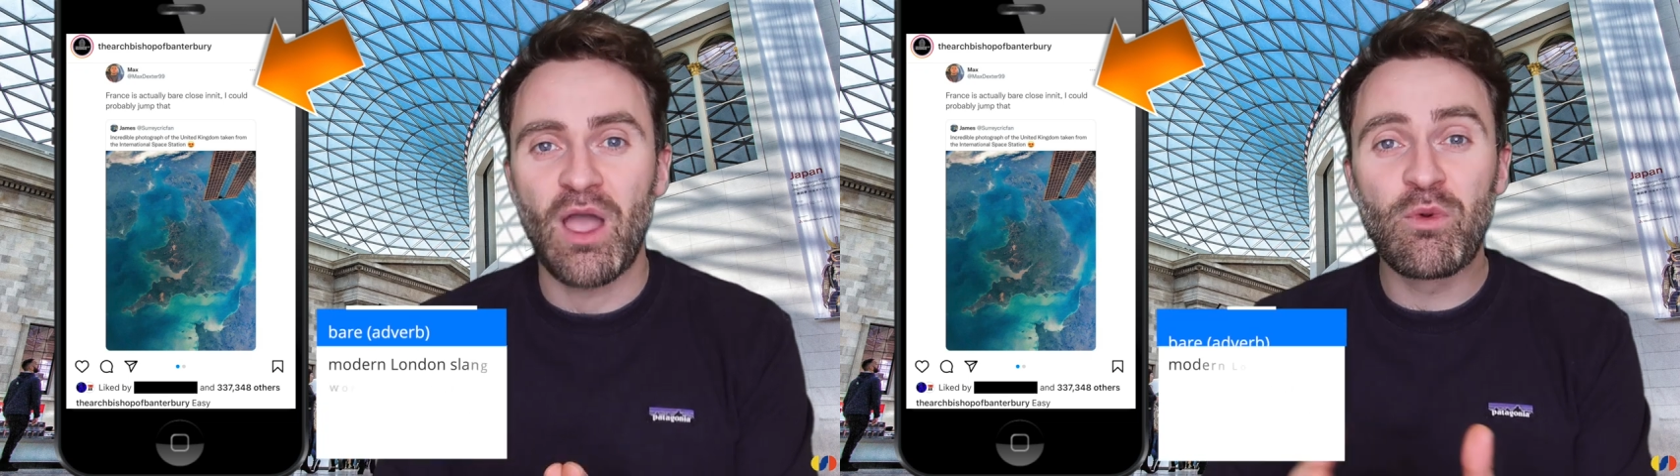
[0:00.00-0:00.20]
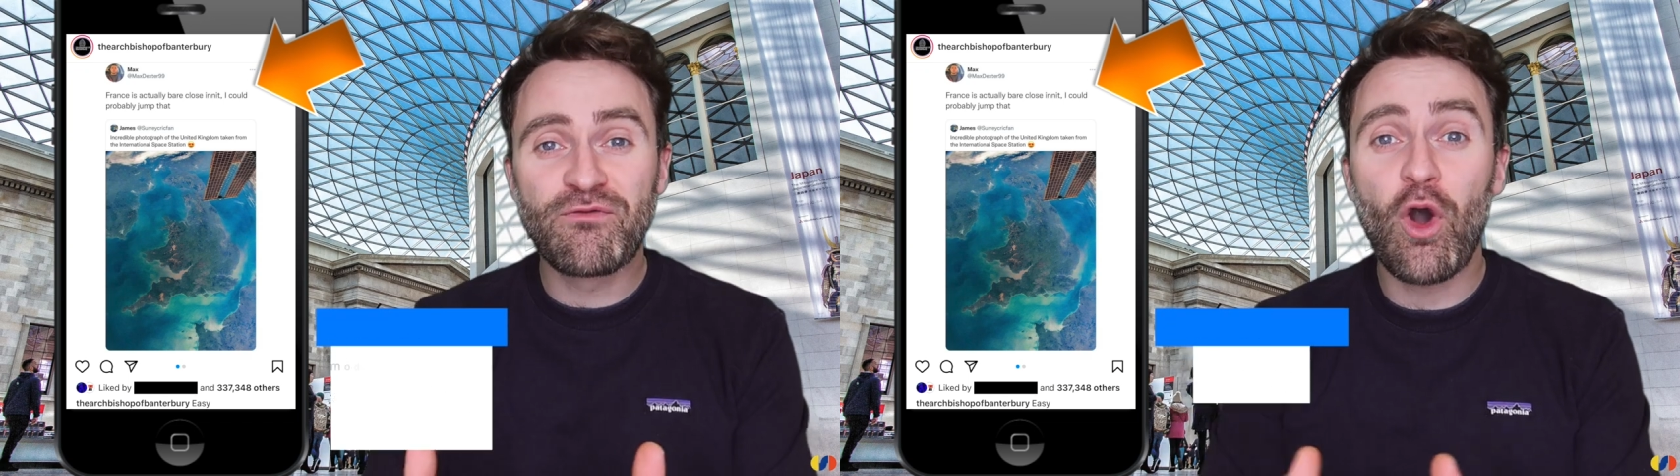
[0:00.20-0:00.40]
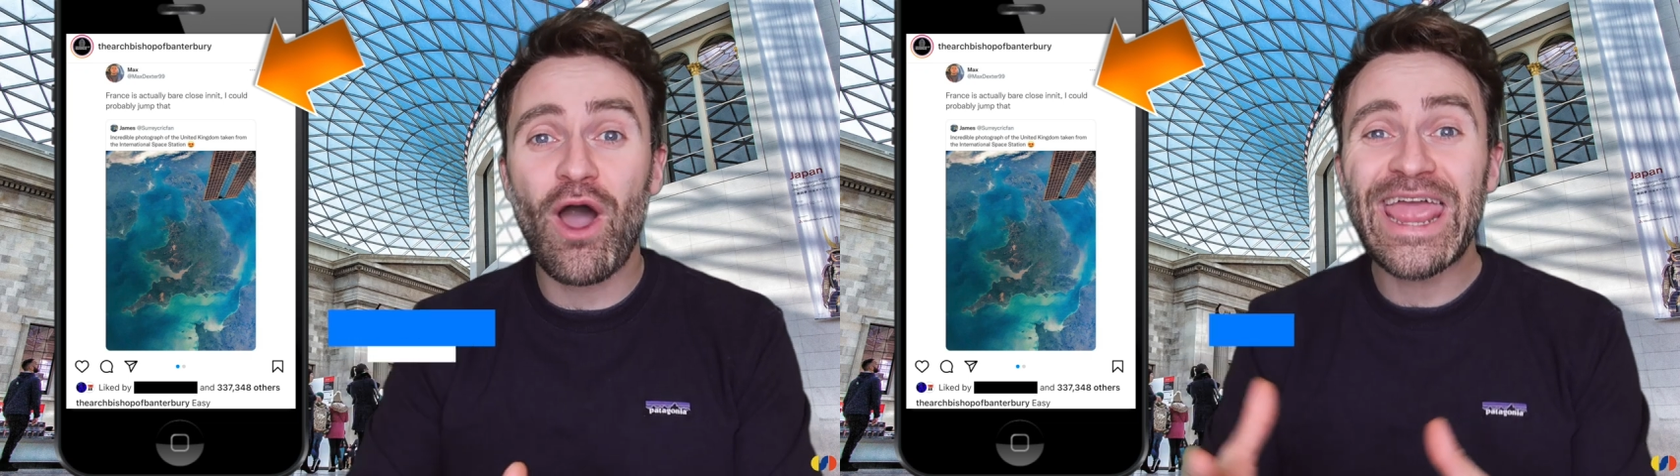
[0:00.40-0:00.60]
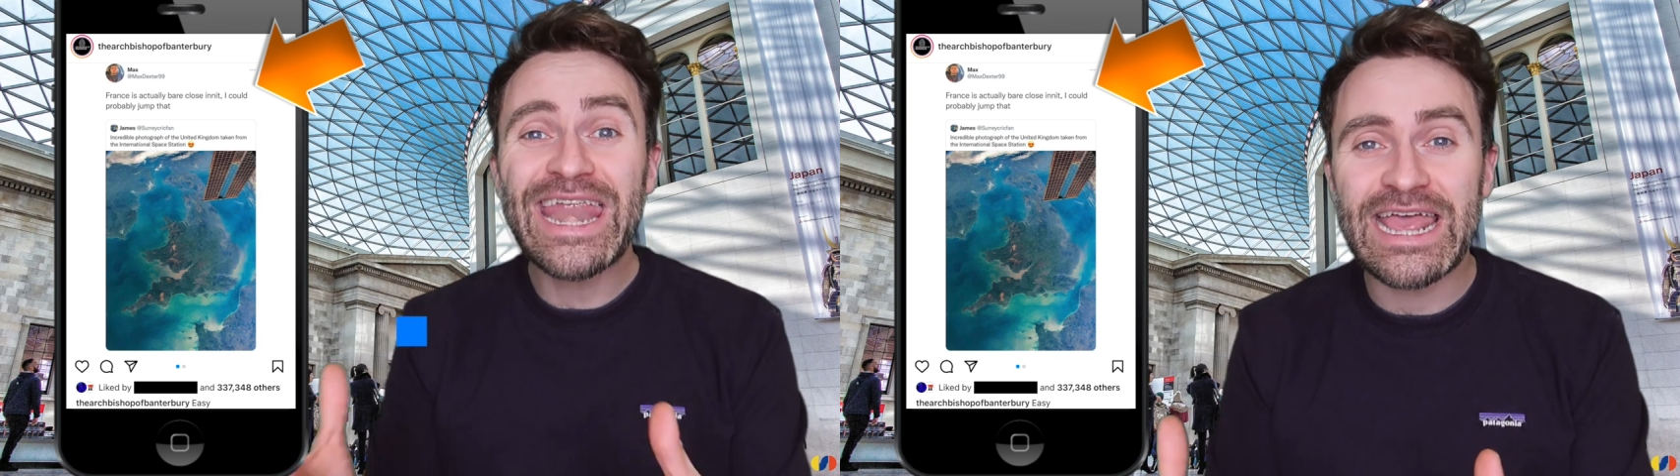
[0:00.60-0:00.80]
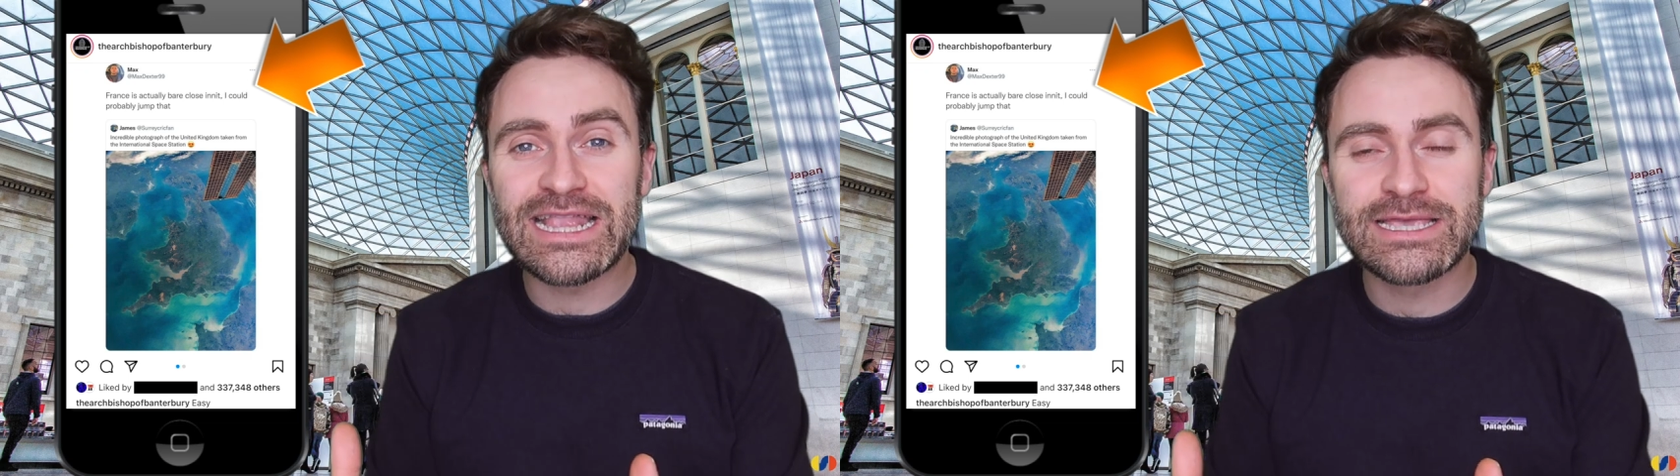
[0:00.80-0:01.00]
We've got
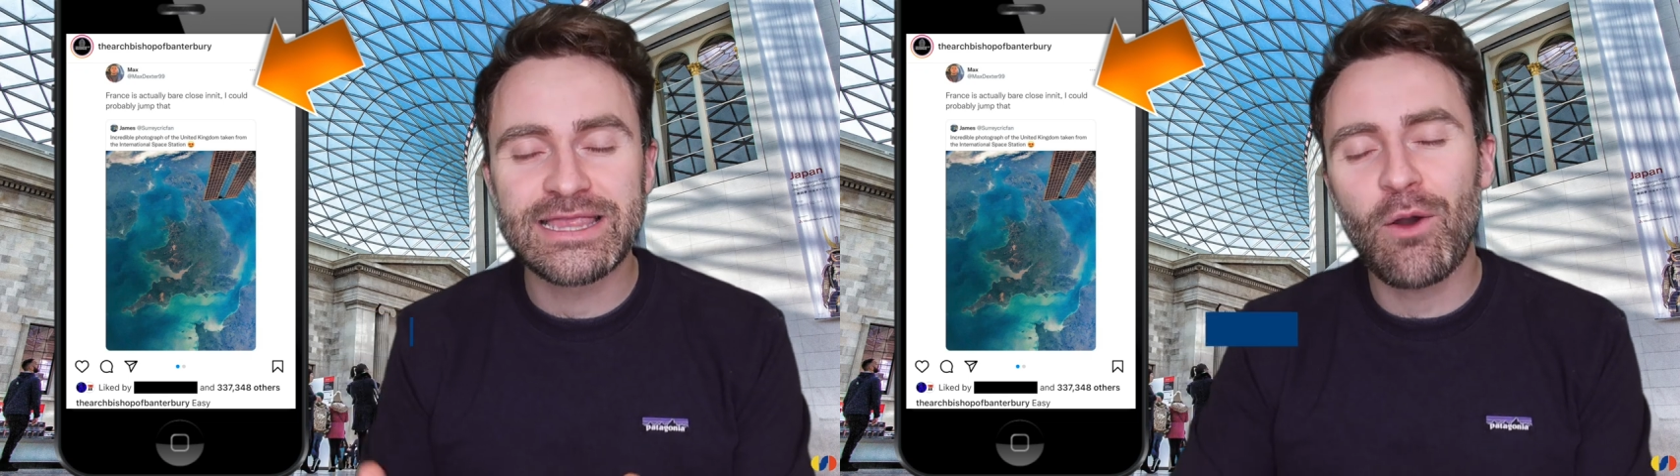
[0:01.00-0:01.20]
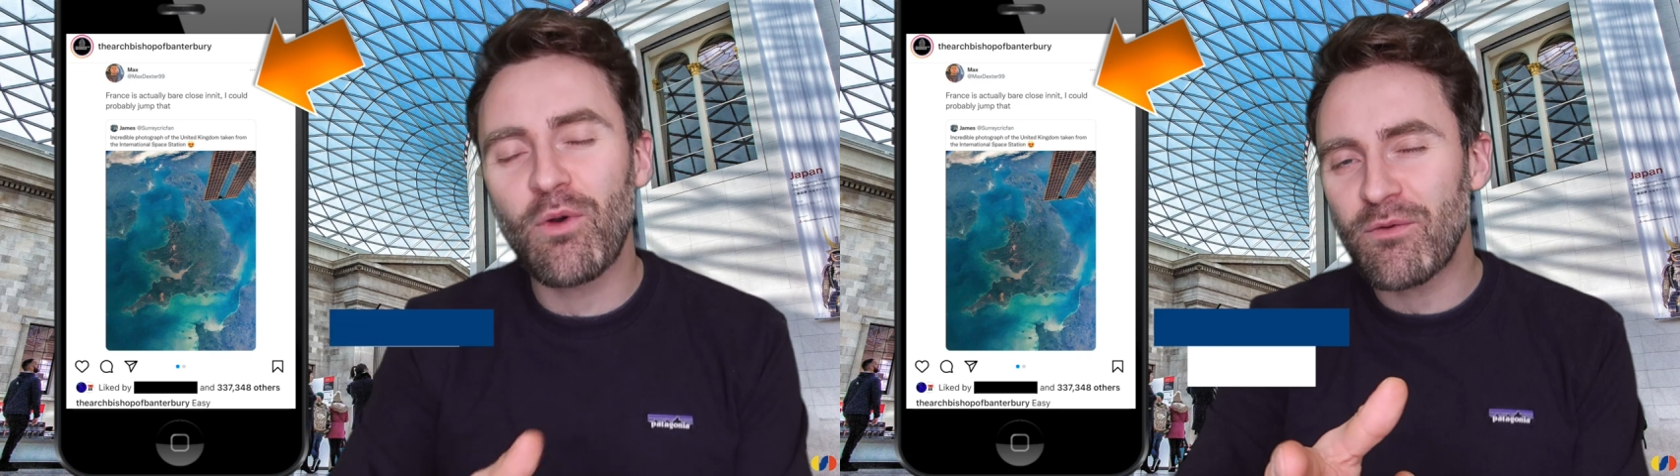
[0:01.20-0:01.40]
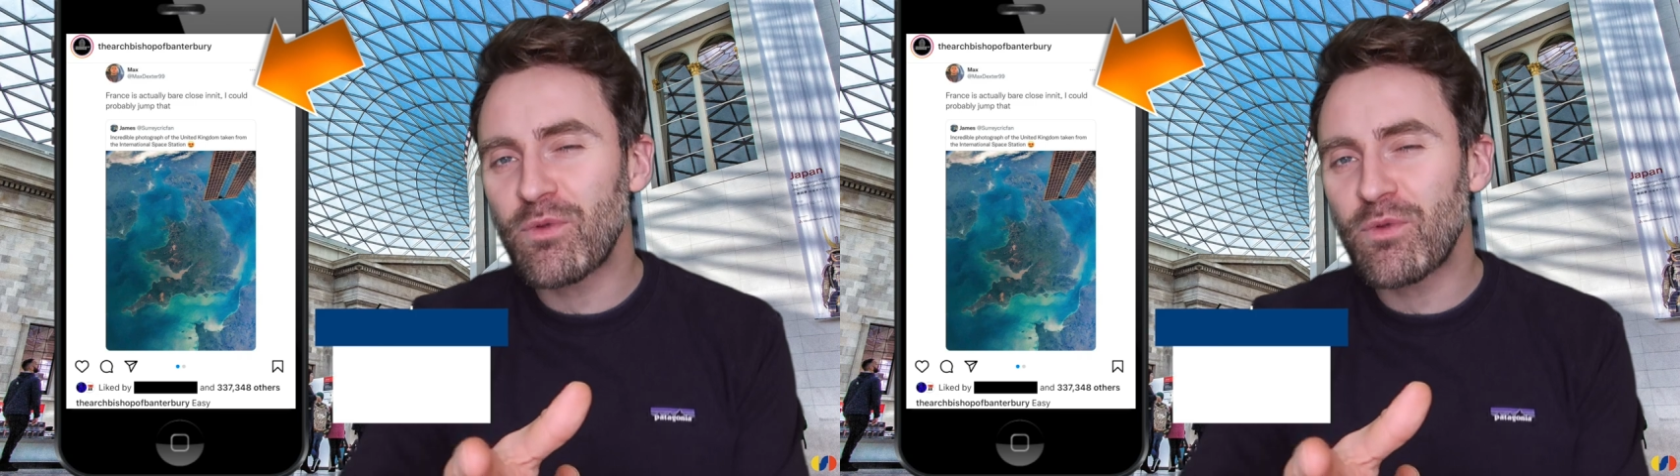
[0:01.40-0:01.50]
in it. Now